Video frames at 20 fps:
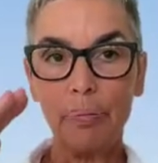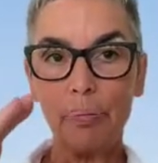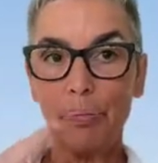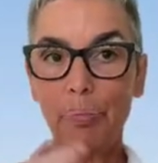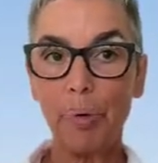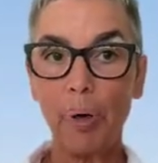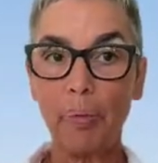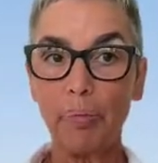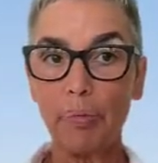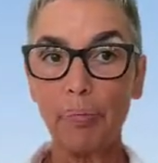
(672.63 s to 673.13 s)

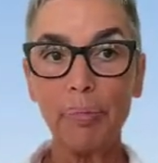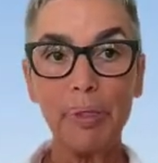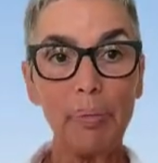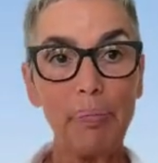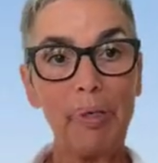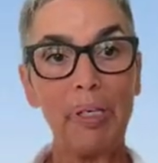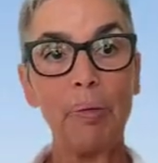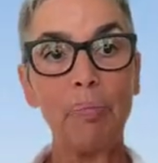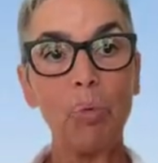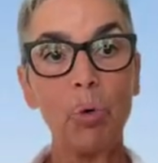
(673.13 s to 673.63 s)
probably
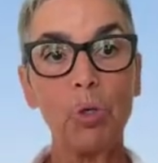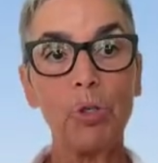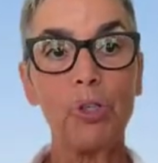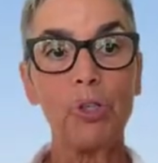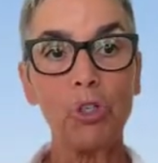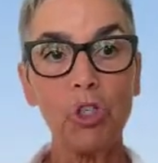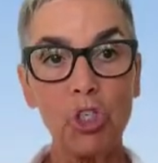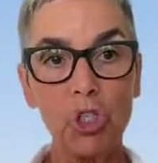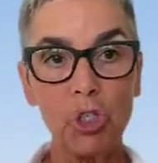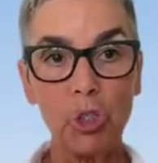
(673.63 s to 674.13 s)
being more
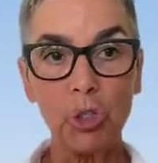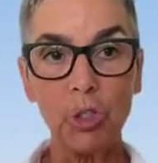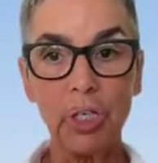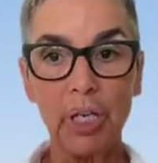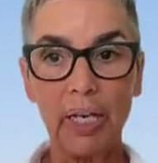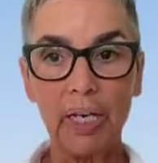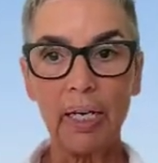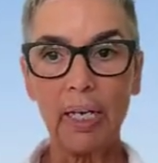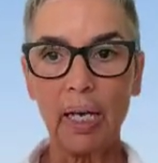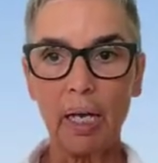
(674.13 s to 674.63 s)

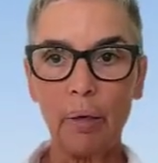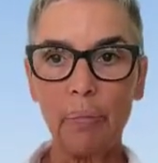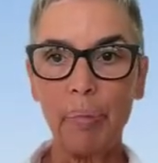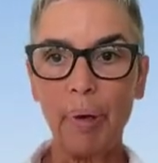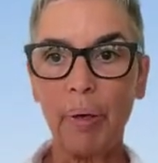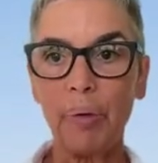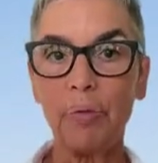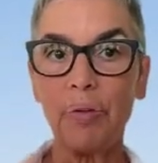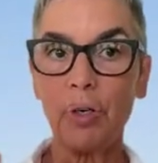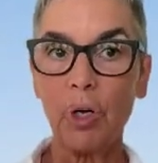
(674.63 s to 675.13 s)
discerning
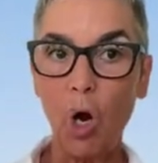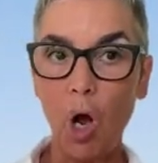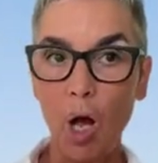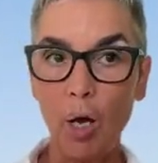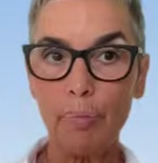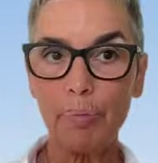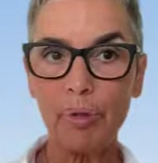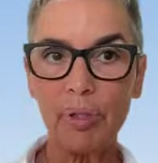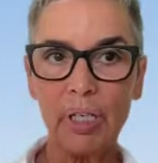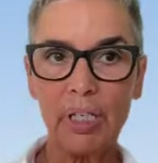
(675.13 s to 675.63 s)
about their
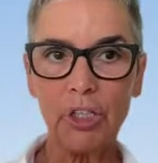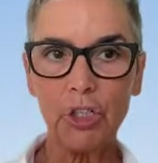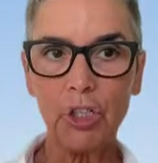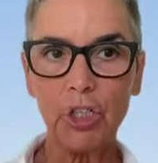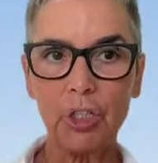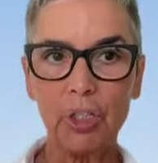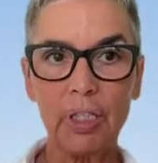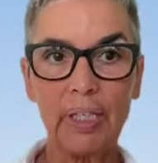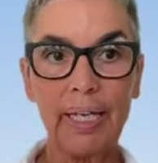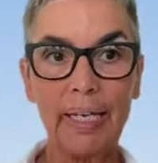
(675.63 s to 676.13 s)

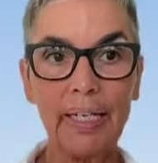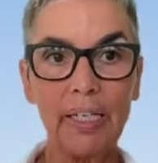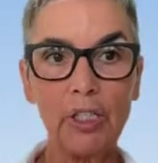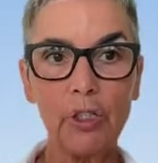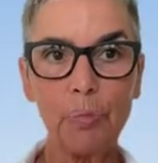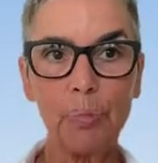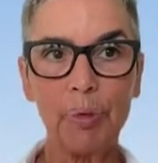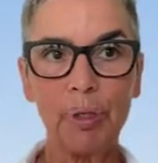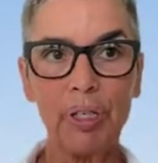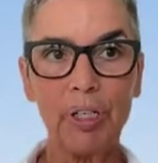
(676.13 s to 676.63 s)
operational and
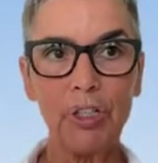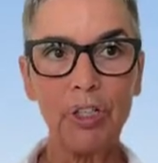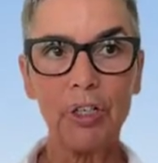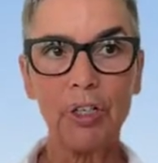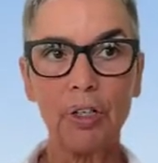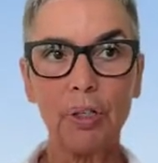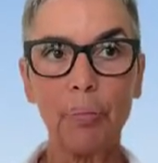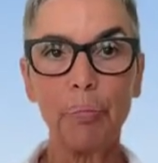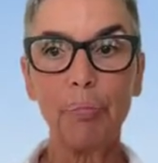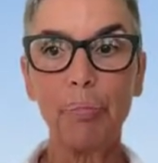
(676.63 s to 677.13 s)

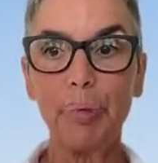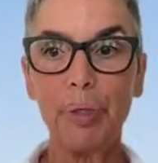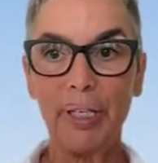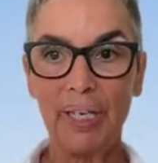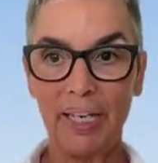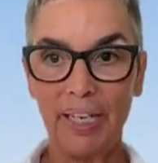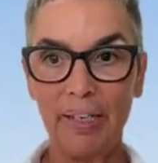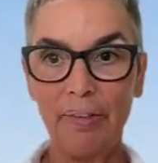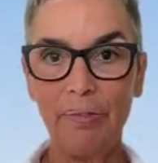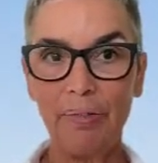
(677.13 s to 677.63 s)
inspirational
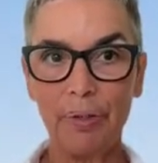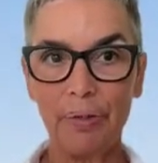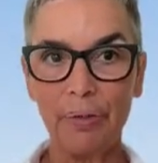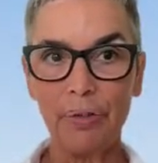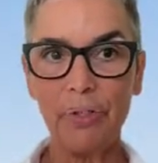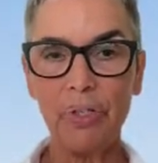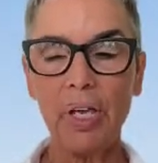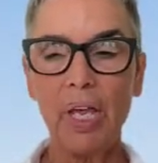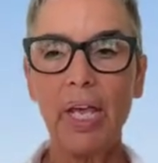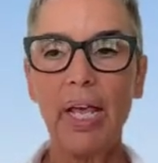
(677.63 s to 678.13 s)

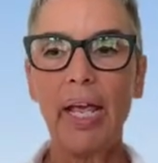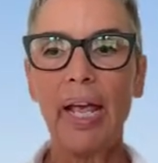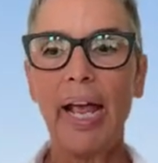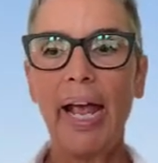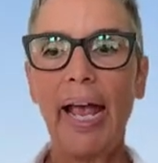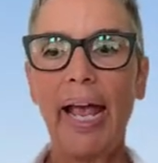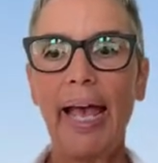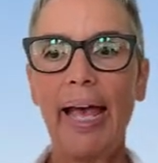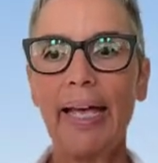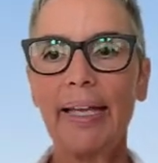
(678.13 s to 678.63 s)
behaviors.
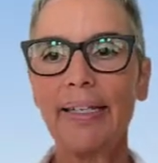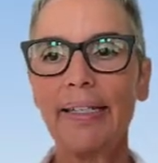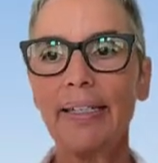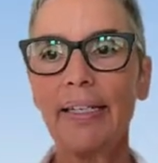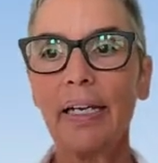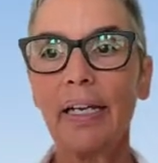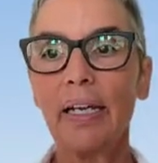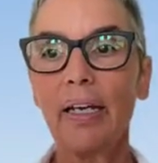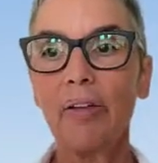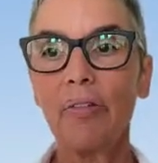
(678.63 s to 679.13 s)
And
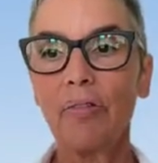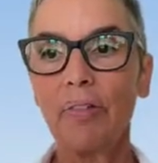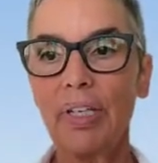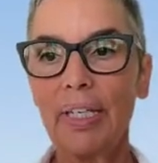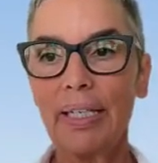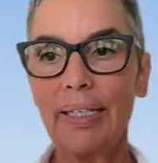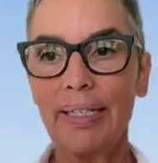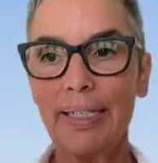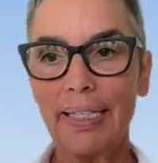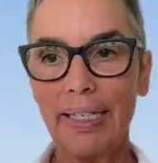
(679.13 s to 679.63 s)

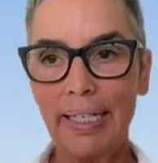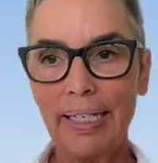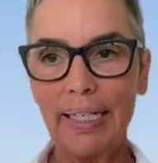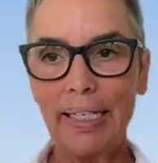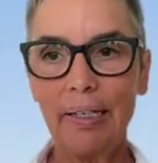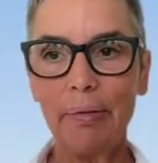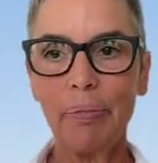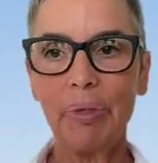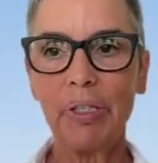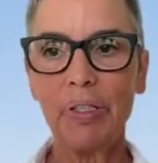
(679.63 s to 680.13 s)
the
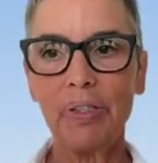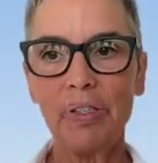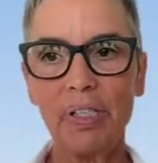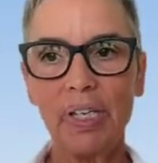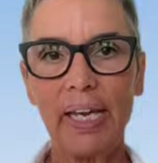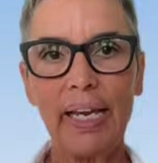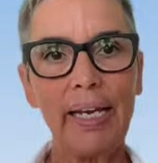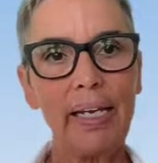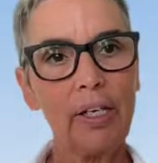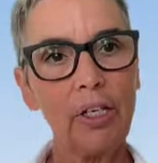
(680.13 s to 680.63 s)
team is
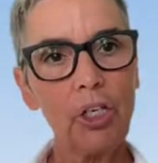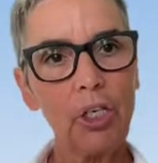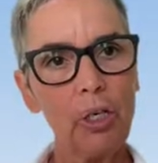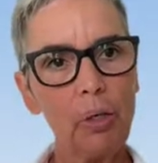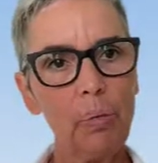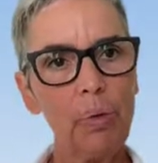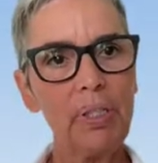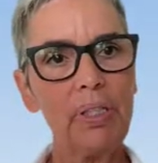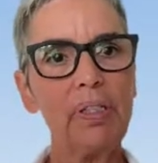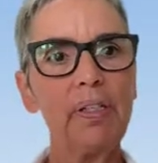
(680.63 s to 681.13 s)
saying, you know
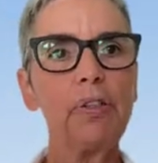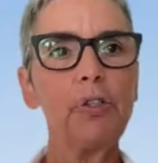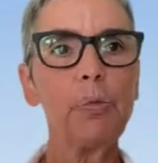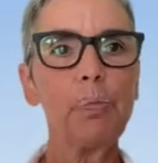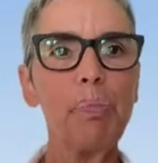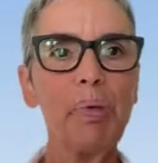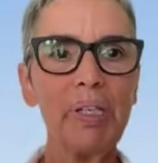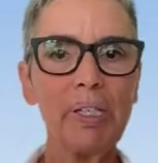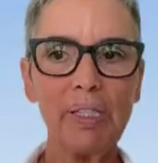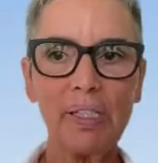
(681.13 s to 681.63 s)
what, there's
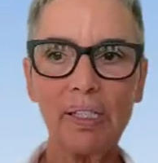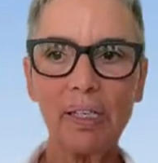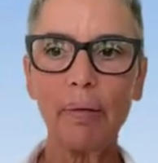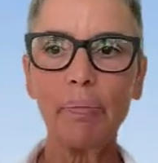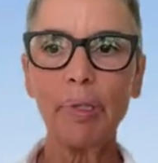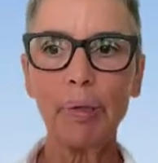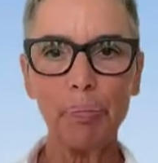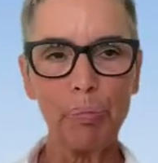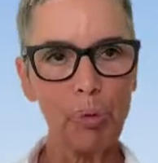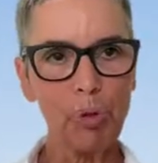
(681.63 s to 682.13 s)
been some
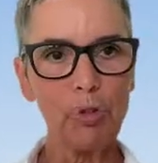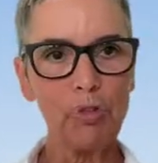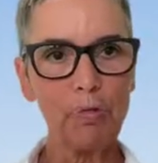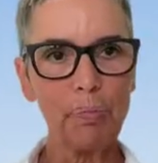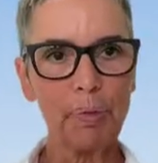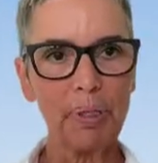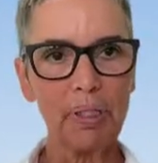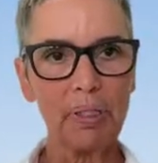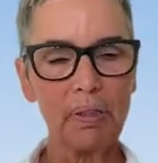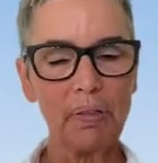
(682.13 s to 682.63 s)

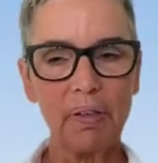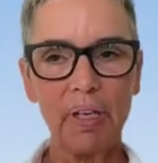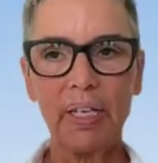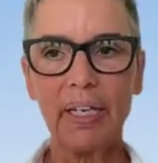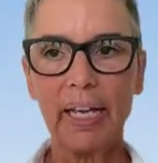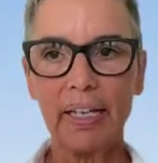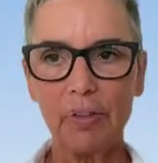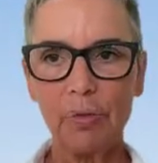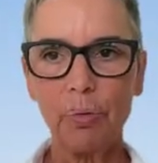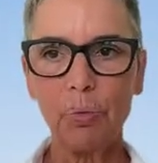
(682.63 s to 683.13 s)
improvement, and
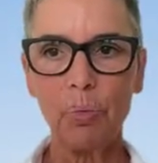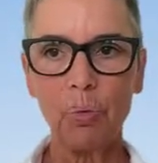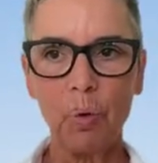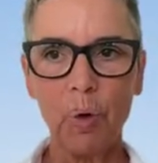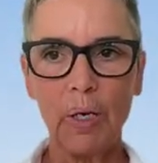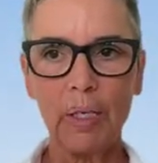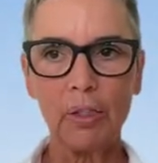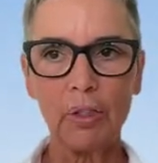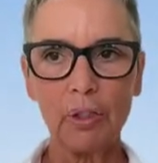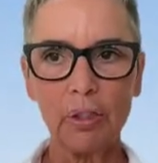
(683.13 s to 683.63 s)
that's what we
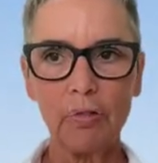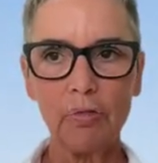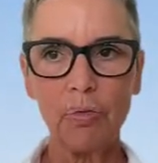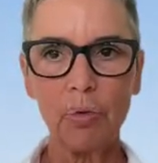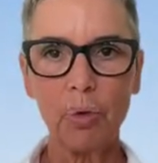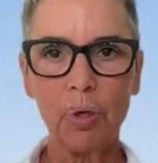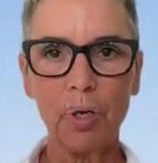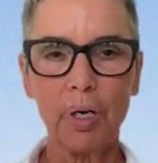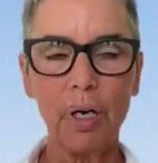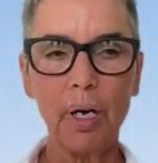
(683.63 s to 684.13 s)
want to look
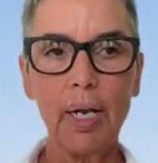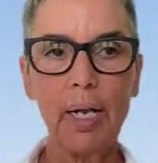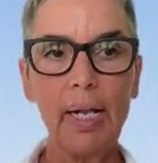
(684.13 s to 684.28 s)
for.